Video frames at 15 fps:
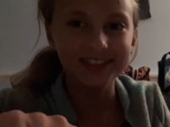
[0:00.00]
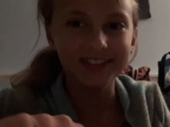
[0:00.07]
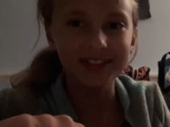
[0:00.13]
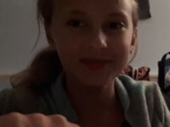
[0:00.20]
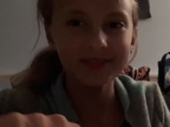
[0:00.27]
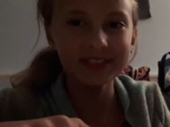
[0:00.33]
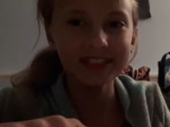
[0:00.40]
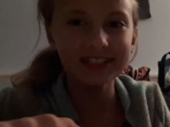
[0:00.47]
so let
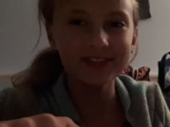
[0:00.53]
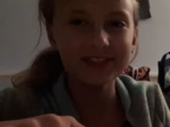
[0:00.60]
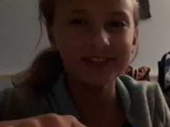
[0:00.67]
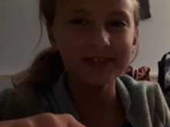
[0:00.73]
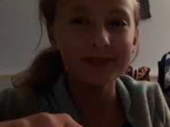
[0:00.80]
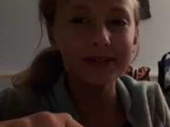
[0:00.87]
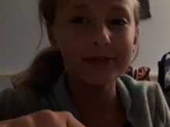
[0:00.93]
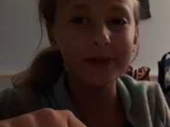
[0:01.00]
me give
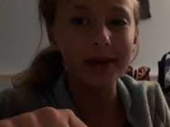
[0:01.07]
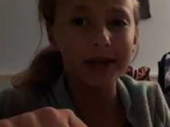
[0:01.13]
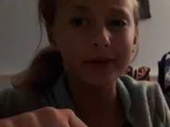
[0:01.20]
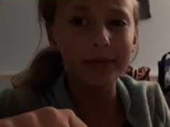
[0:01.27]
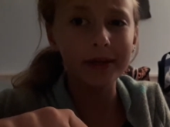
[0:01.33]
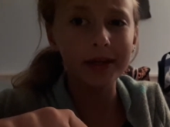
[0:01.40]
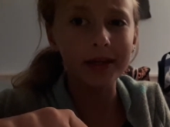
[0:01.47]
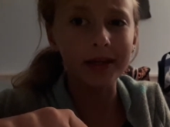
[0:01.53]
you my
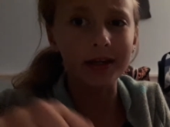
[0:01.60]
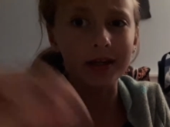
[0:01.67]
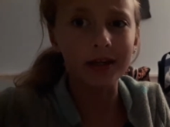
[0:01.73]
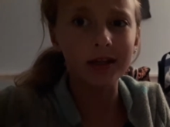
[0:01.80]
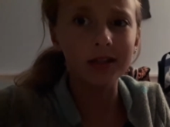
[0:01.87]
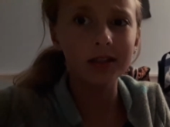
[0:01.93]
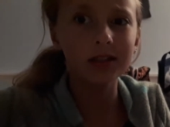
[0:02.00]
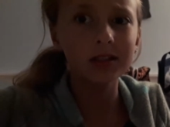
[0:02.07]

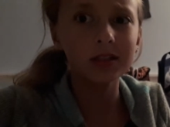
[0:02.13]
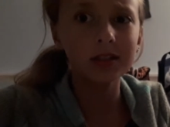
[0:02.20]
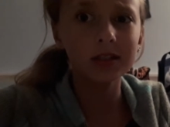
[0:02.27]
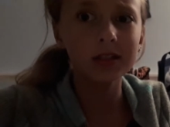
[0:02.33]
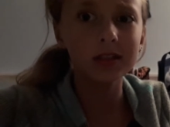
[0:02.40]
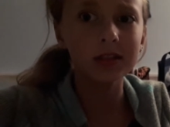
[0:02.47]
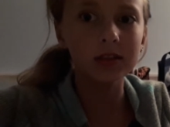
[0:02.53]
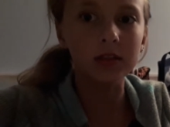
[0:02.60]
backpack.
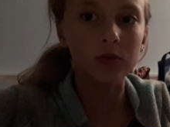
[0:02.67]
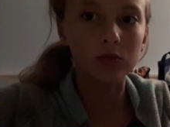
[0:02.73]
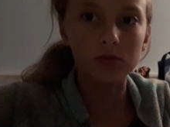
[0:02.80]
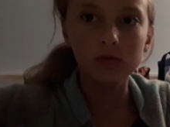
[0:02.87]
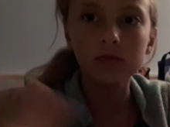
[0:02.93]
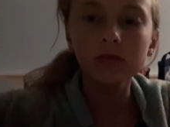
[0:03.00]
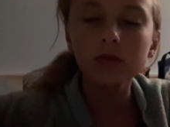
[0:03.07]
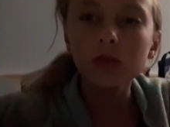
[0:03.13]
No,
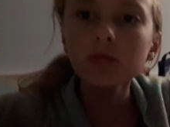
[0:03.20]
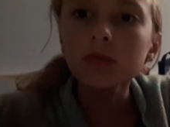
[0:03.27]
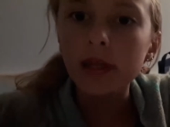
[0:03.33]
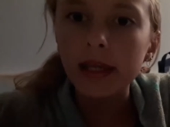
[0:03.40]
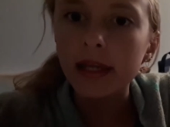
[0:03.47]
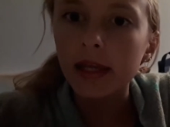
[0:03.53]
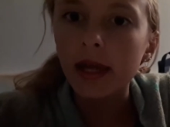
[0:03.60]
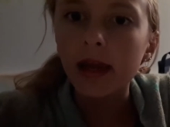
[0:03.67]
don't
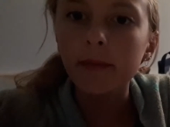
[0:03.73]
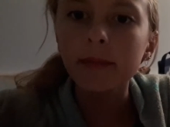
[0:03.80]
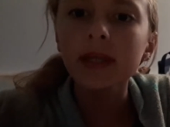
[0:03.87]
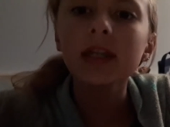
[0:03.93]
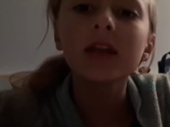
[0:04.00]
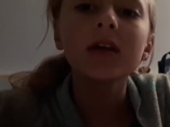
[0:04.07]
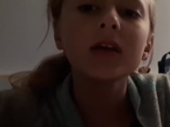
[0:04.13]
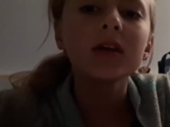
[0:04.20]
take it. I mean,